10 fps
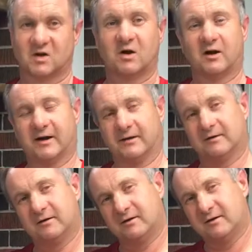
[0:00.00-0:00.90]
Alright,
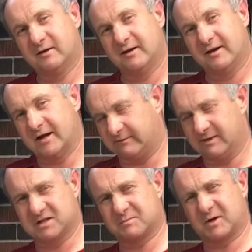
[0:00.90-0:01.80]

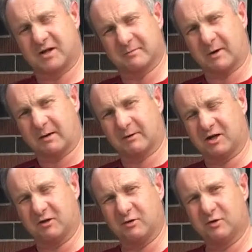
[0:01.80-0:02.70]
everything's been on the
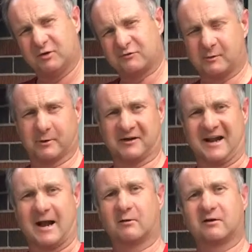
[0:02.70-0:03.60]
barbecue for about an
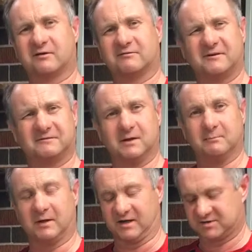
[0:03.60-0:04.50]
hour and
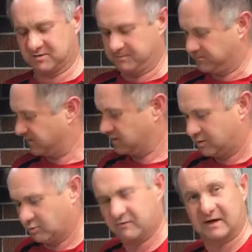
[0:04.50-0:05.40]
15 minutes.
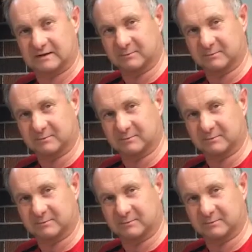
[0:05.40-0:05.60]
We've got the